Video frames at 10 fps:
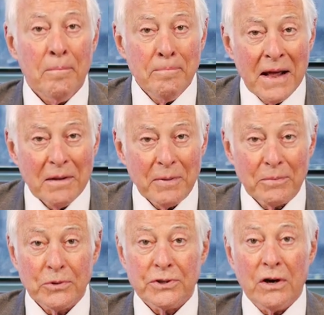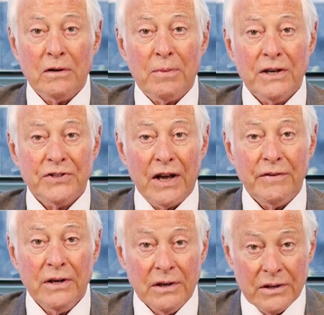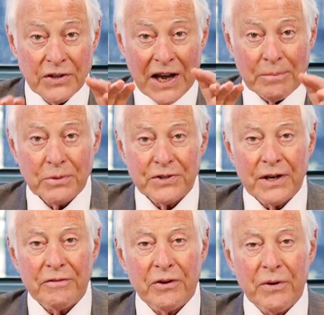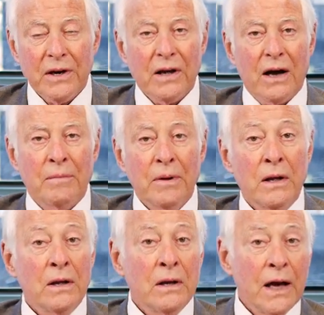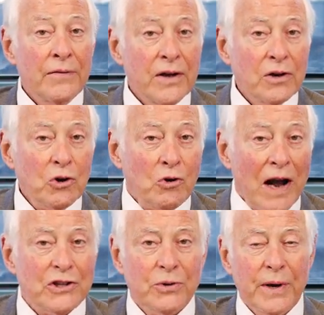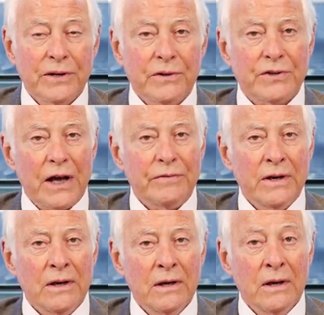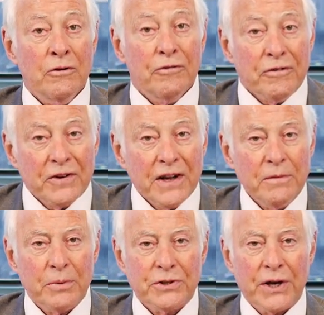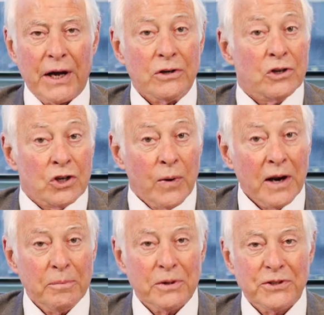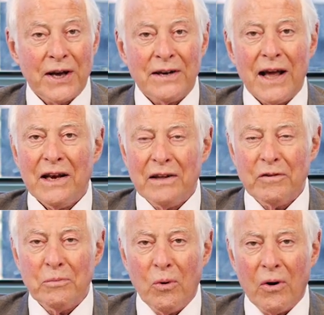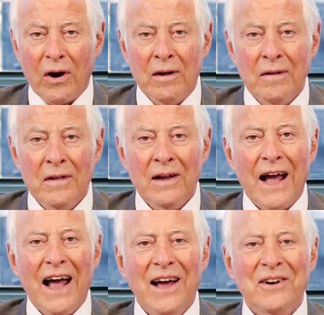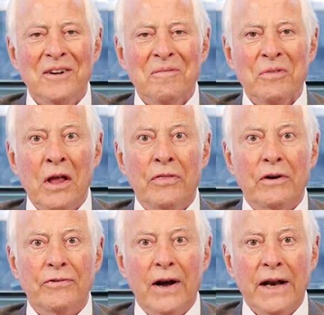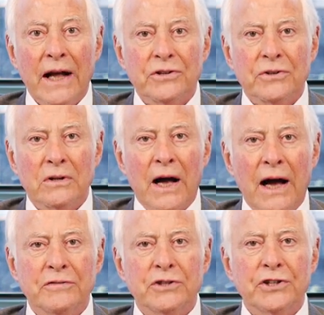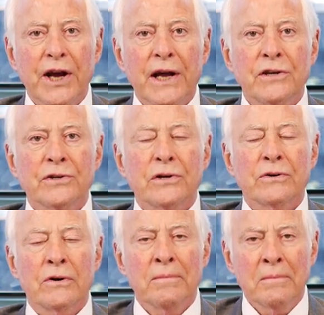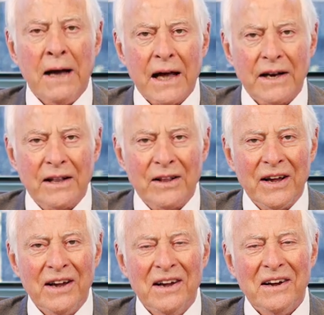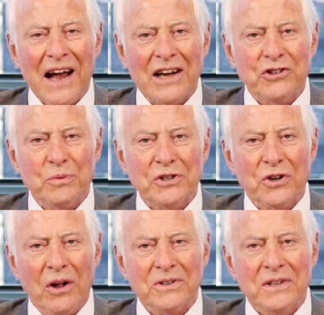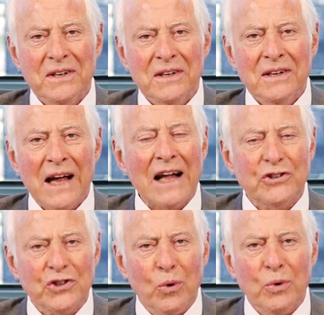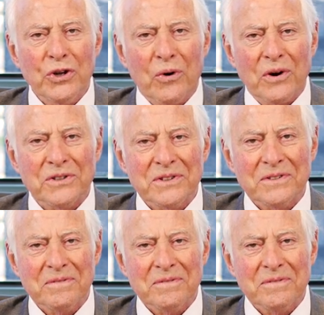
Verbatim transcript: Many people start by saving 10% of their income and then graduate to saving 15%, 20%, and even more. And their financial lives change dramatically as a result, and so will yours.